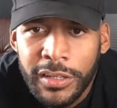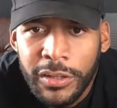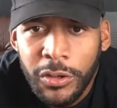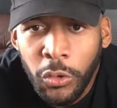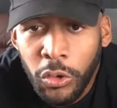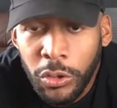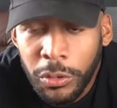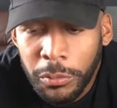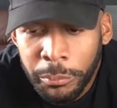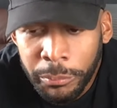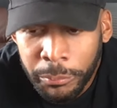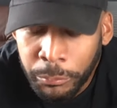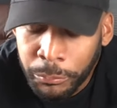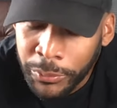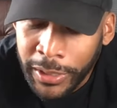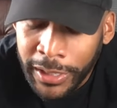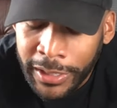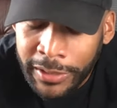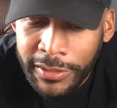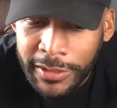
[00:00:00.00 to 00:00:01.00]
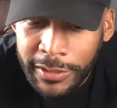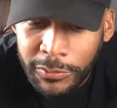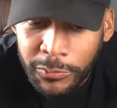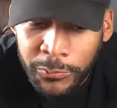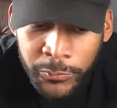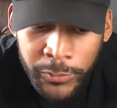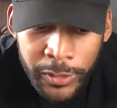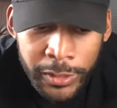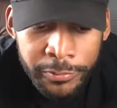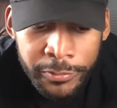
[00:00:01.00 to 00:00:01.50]
but I
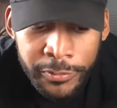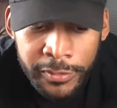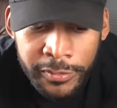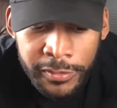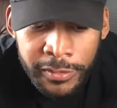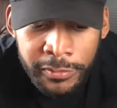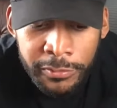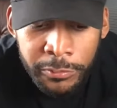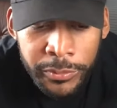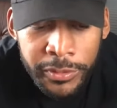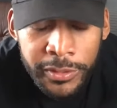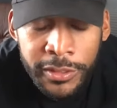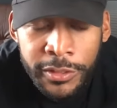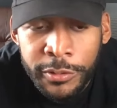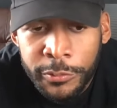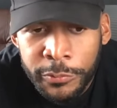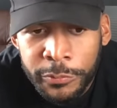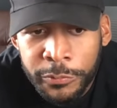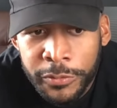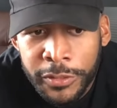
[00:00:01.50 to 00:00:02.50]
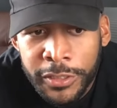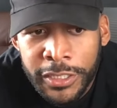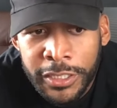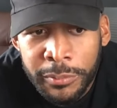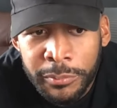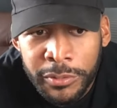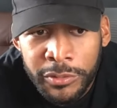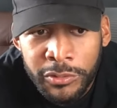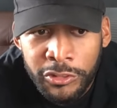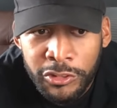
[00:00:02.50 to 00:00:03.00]
think references within the
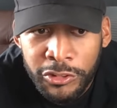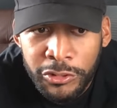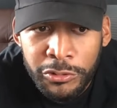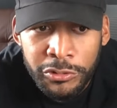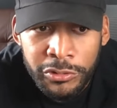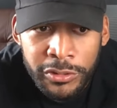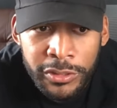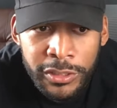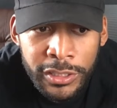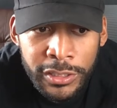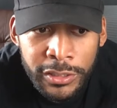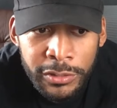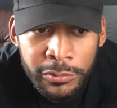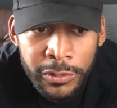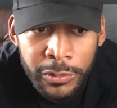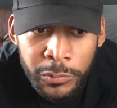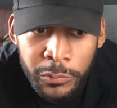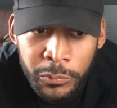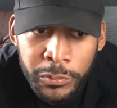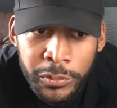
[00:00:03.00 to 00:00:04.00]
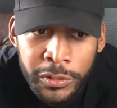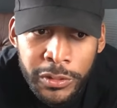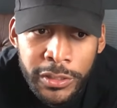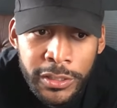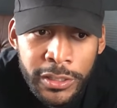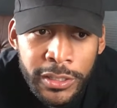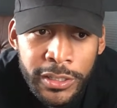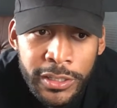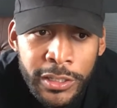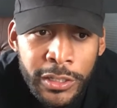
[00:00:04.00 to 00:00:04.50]
frame is usually a really
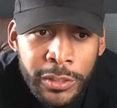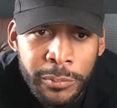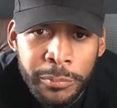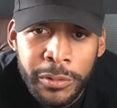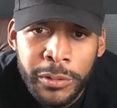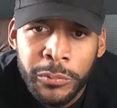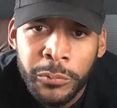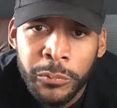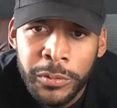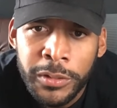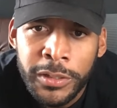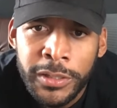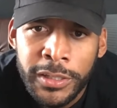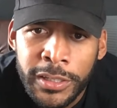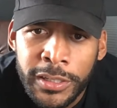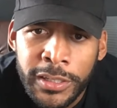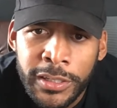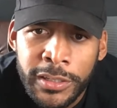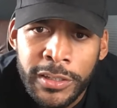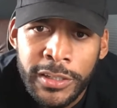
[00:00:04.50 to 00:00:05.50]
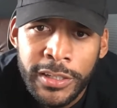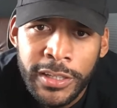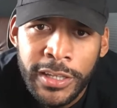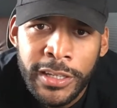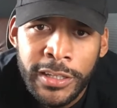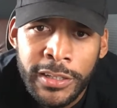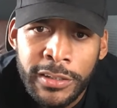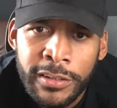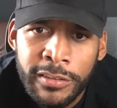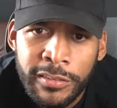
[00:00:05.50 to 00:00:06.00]
good help and a really good
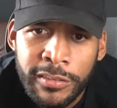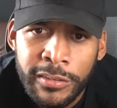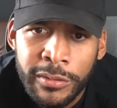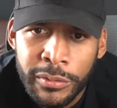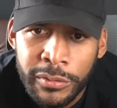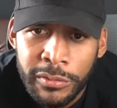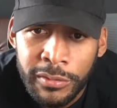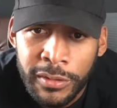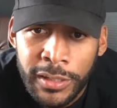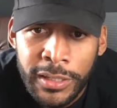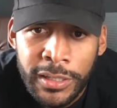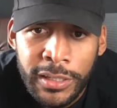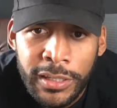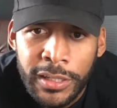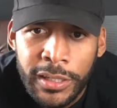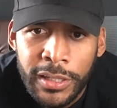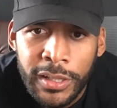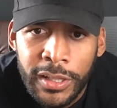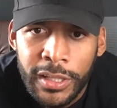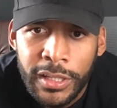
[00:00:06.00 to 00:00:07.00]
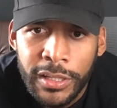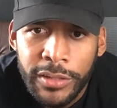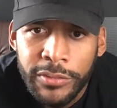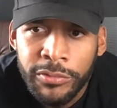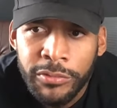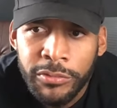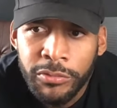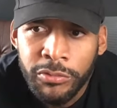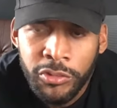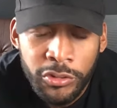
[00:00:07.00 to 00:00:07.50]
indicator. So it's like,
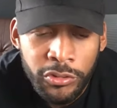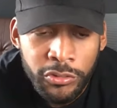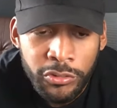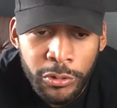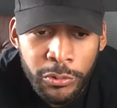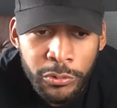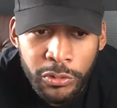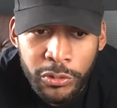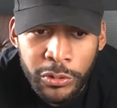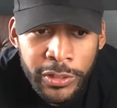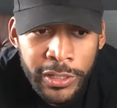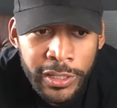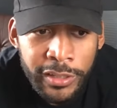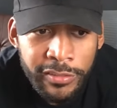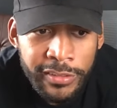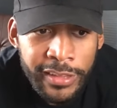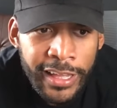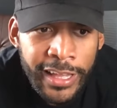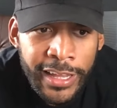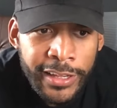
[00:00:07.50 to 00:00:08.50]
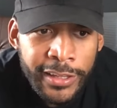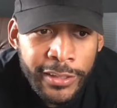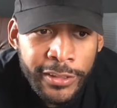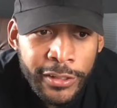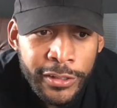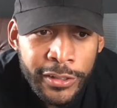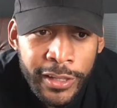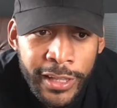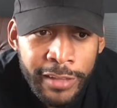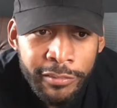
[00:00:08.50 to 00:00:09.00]
just don't throw that sky in
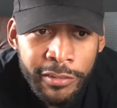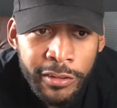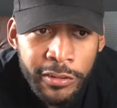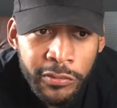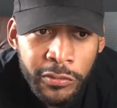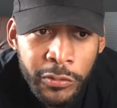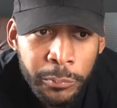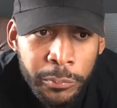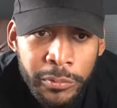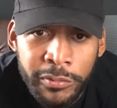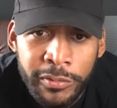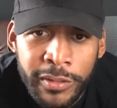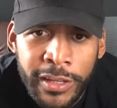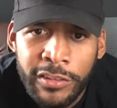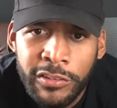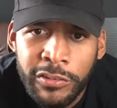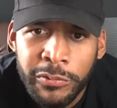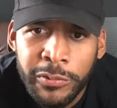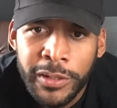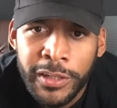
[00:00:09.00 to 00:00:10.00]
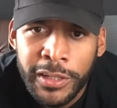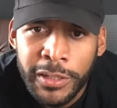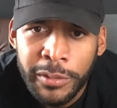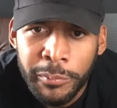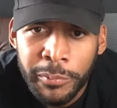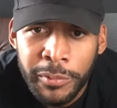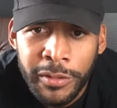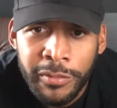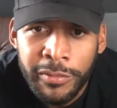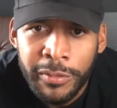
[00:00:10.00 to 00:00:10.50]
there and have it super saturated,
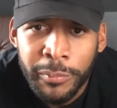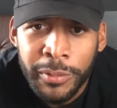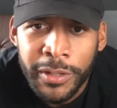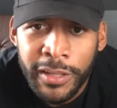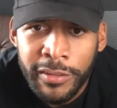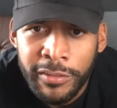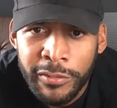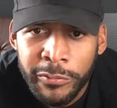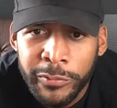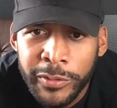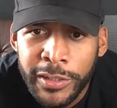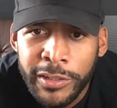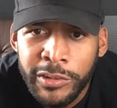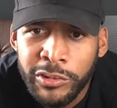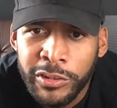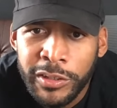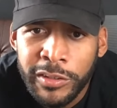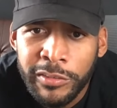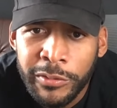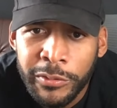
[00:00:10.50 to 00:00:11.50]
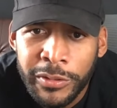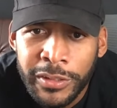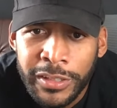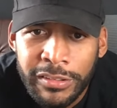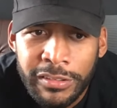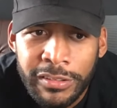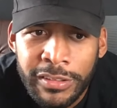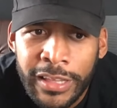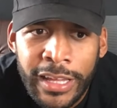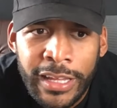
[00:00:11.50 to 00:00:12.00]
and then somebody has a red dress on
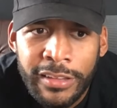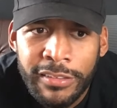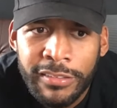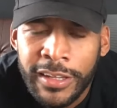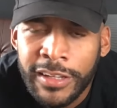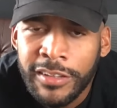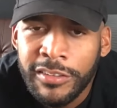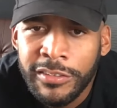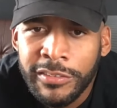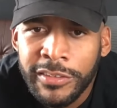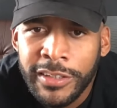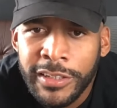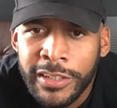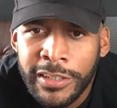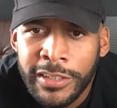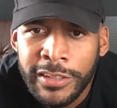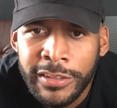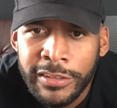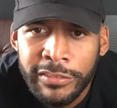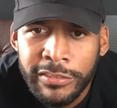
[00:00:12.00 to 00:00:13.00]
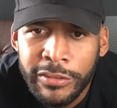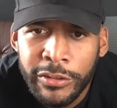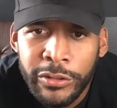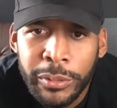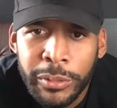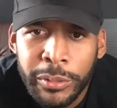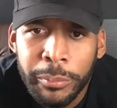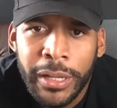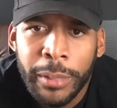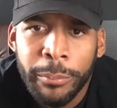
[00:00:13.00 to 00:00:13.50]
that's not saturated, and it's going
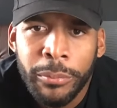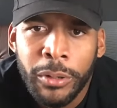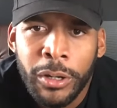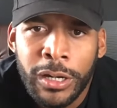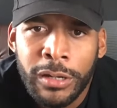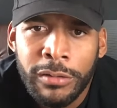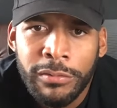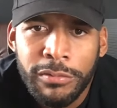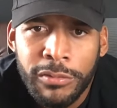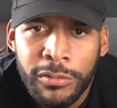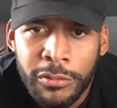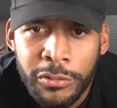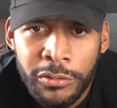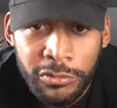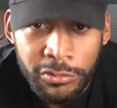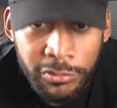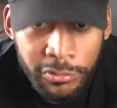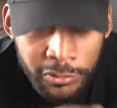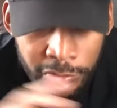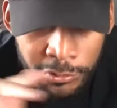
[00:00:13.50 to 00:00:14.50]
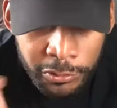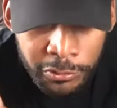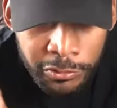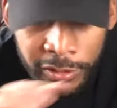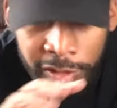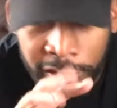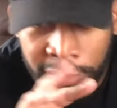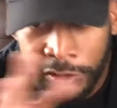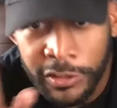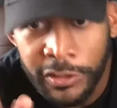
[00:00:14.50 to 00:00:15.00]
to pop off. So it's
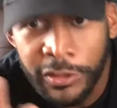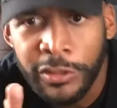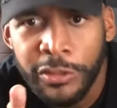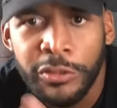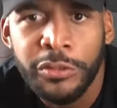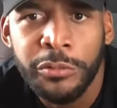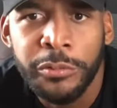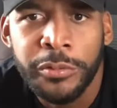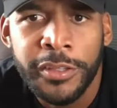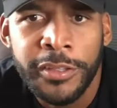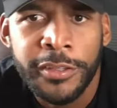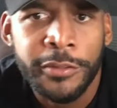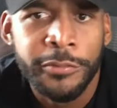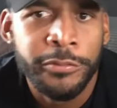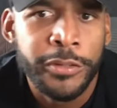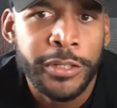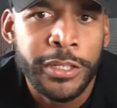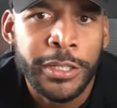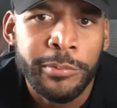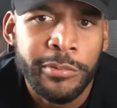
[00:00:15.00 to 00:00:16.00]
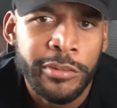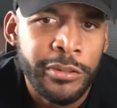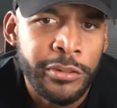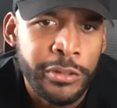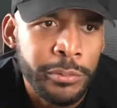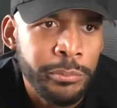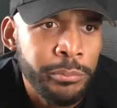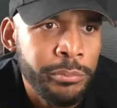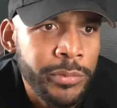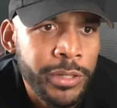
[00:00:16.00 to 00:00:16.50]
using other clues within the frame too
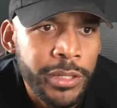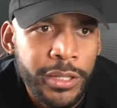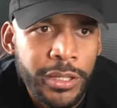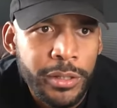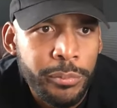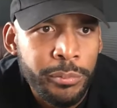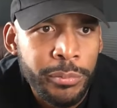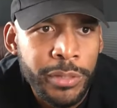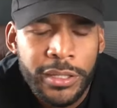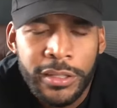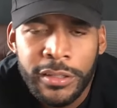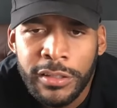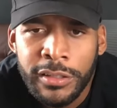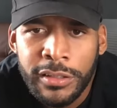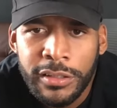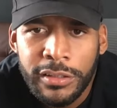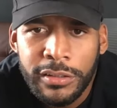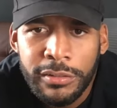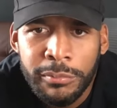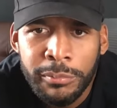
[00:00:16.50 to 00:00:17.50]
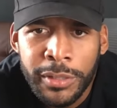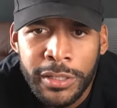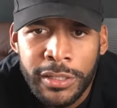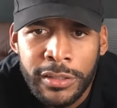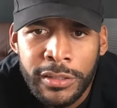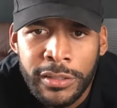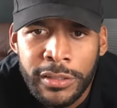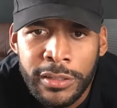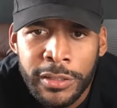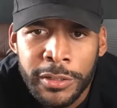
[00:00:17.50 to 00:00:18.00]
to make it
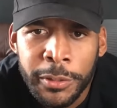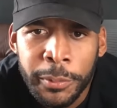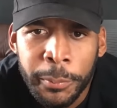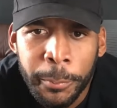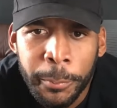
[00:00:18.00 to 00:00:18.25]
look good.